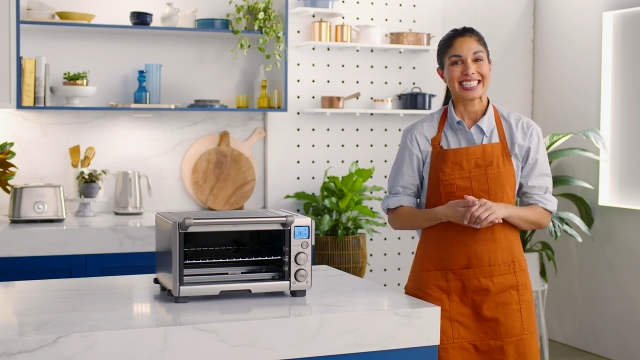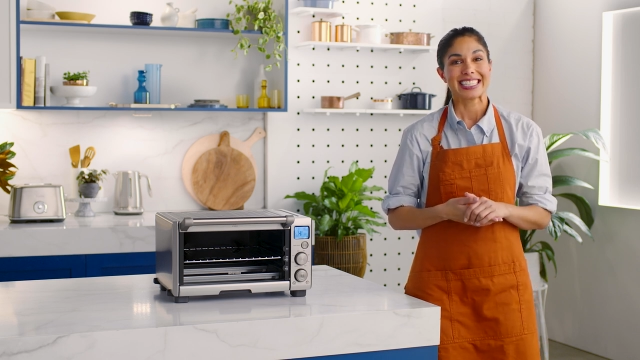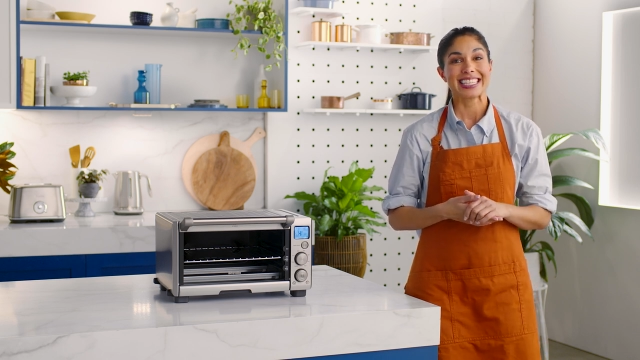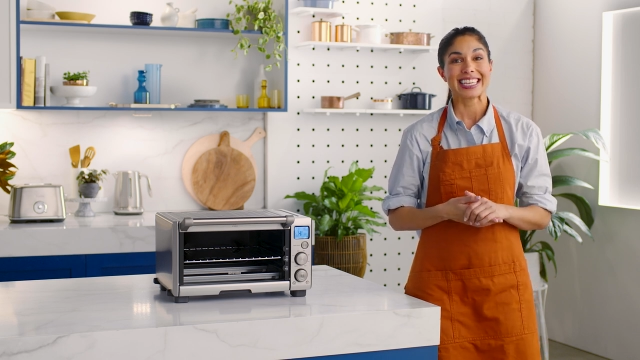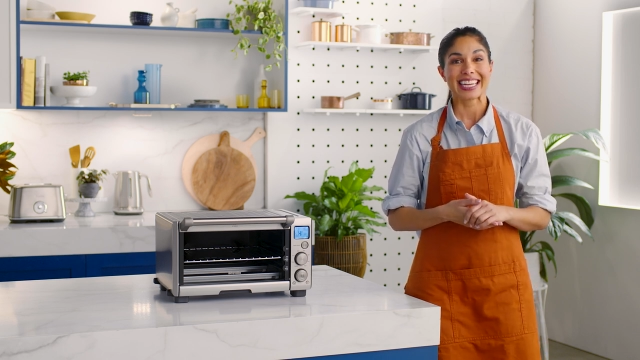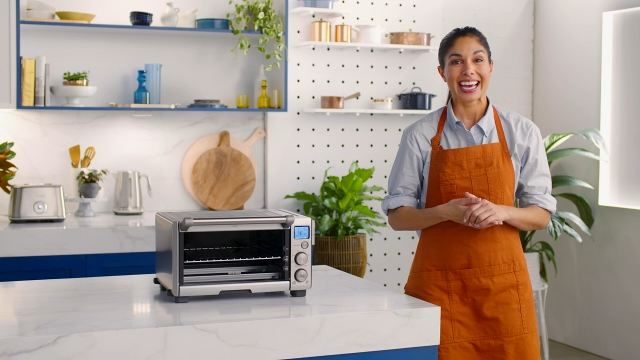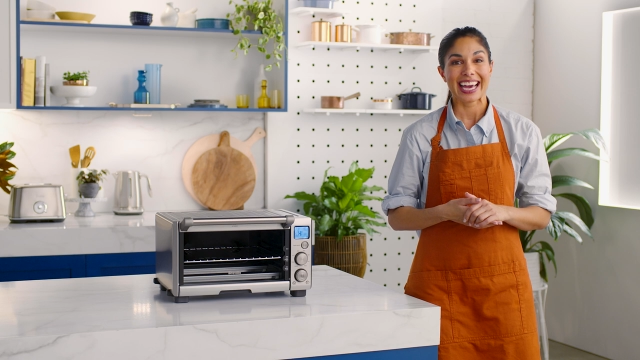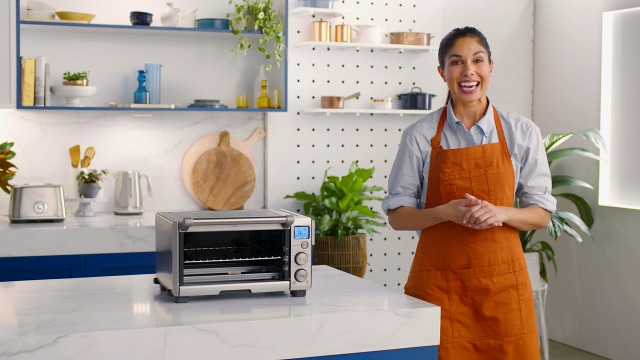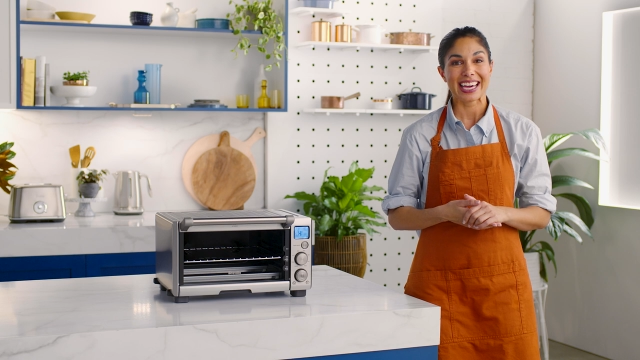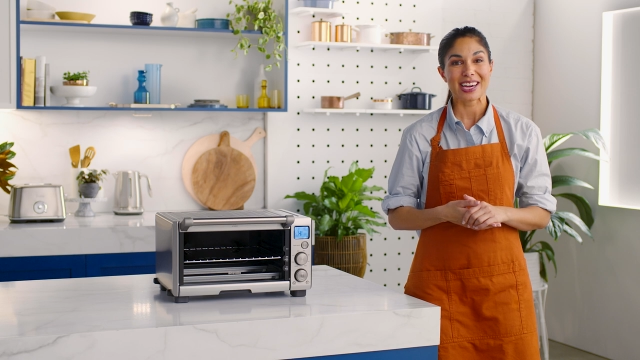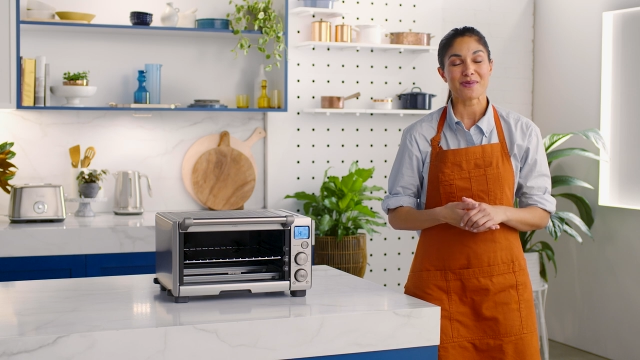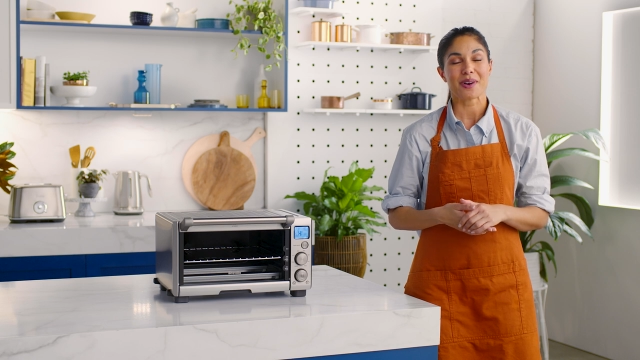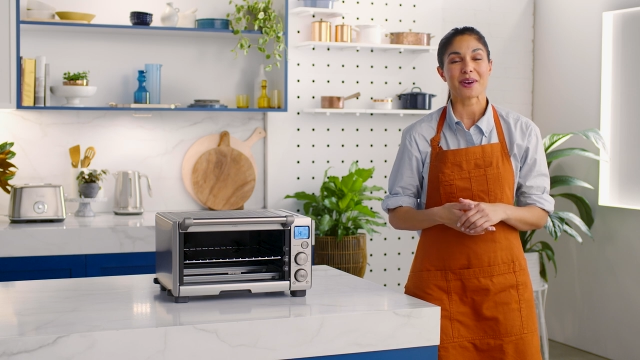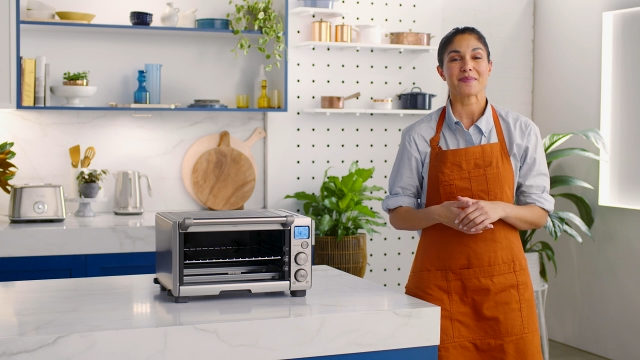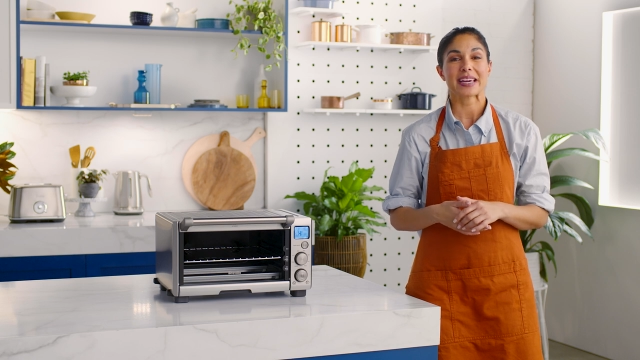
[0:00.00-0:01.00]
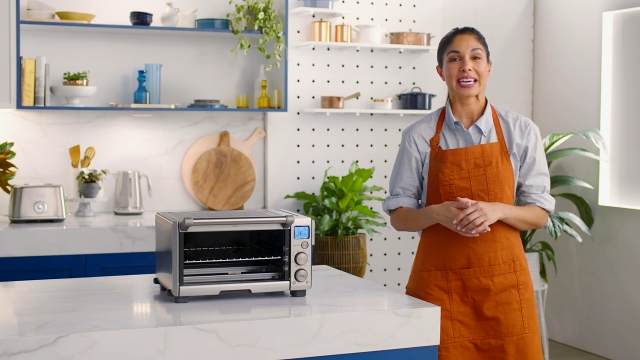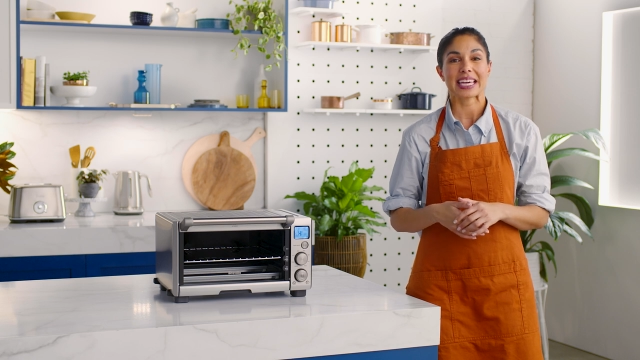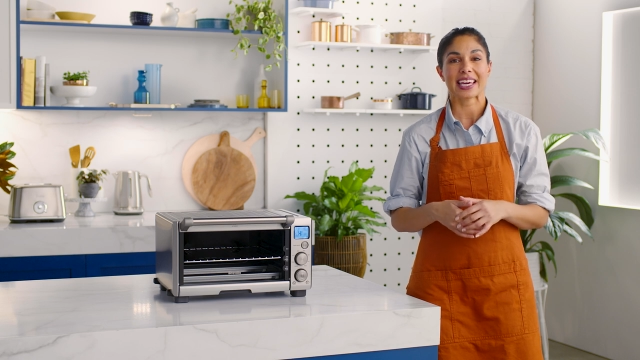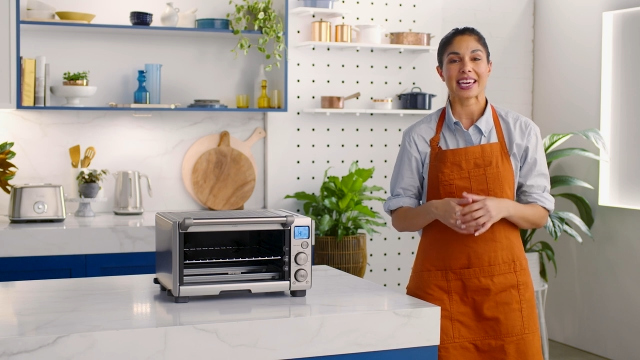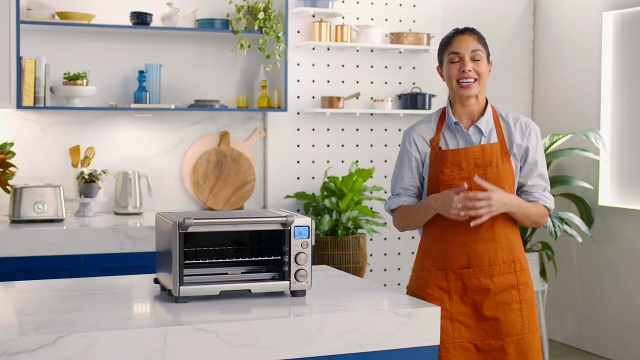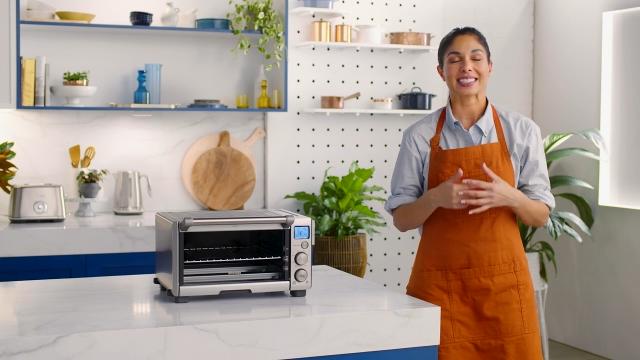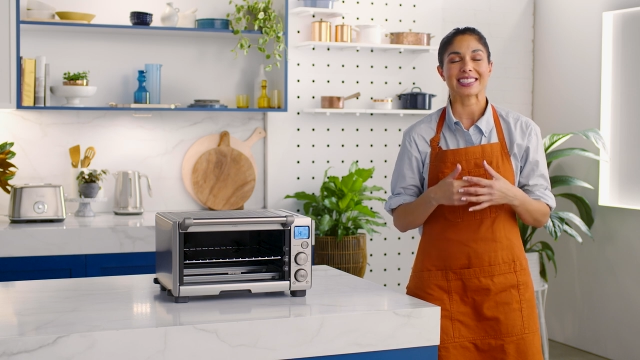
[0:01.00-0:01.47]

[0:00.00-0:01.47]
Today, we're making a